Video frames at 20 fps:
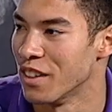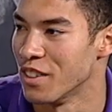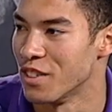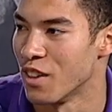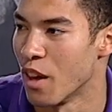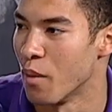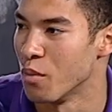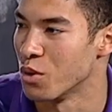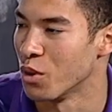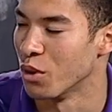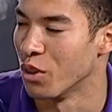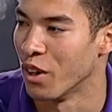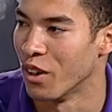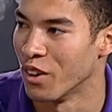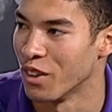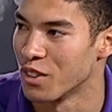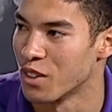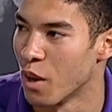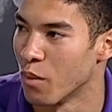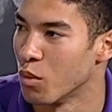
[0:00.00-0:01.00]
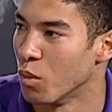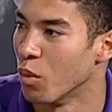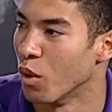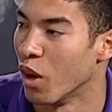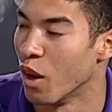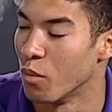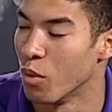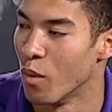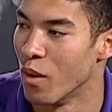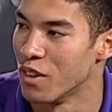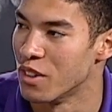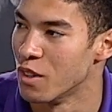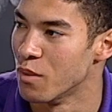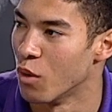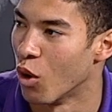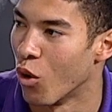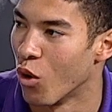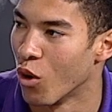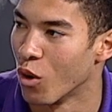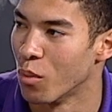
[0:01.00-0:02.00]
is absolutely unacceptable, and I put my
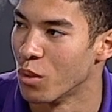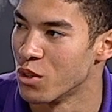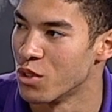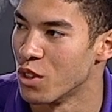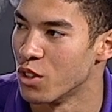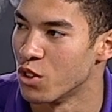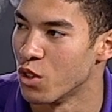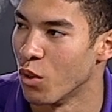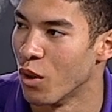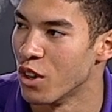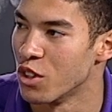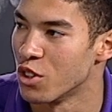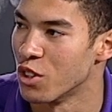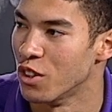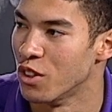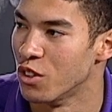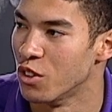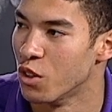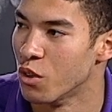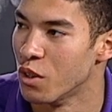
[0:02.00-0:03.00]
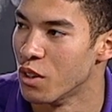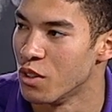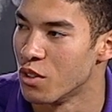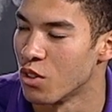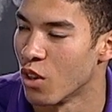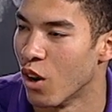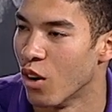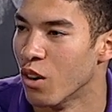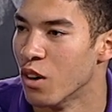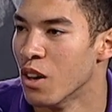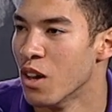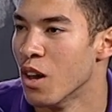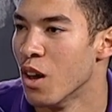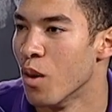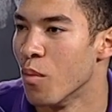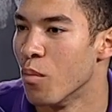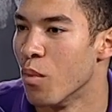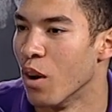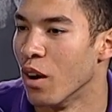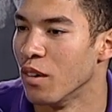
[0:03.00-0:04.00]
team in a horrible situation in doing so.
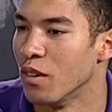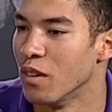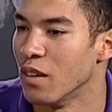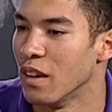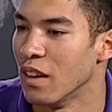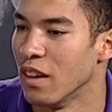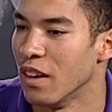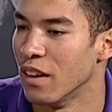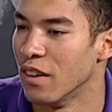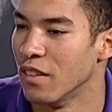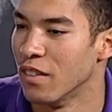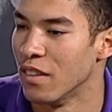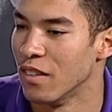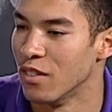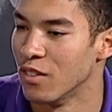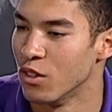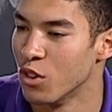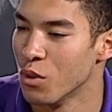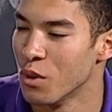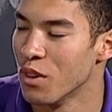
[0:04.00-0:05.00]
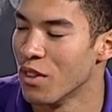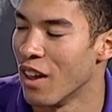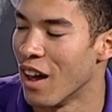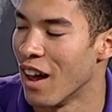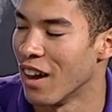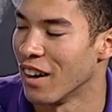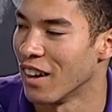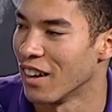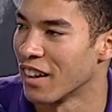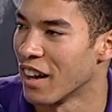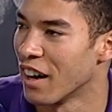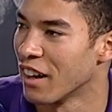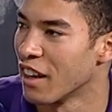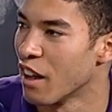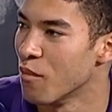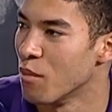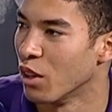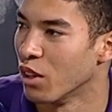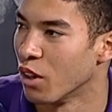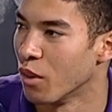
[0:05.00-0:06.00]
But in doing that, it kind
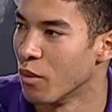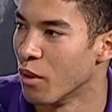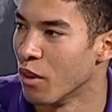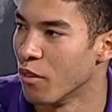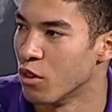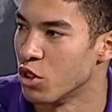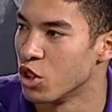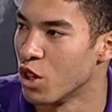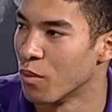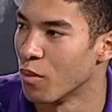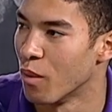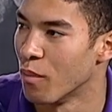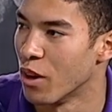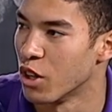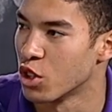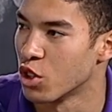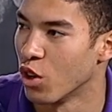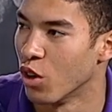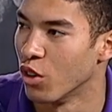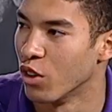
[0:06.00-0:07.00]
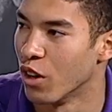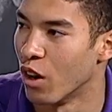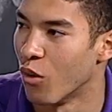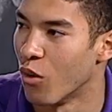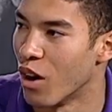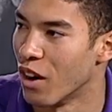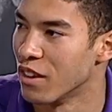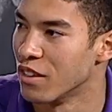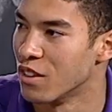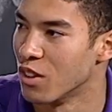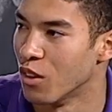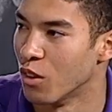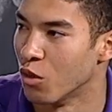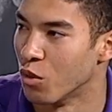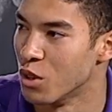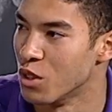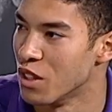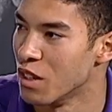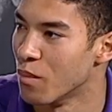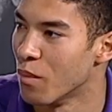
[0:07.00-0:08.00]
of gave me a little bit of a chip on my shoulder. I wanted
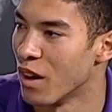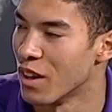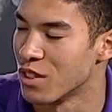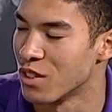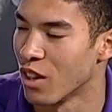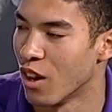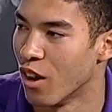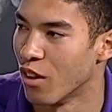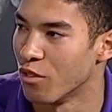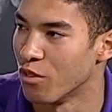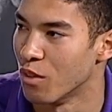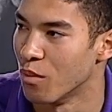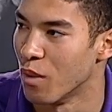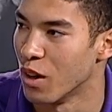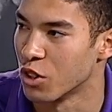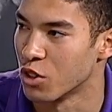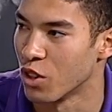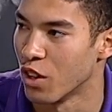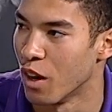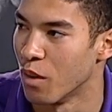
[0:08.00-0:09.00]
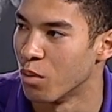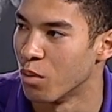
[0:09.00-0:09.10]
to redeem myself and make sure that I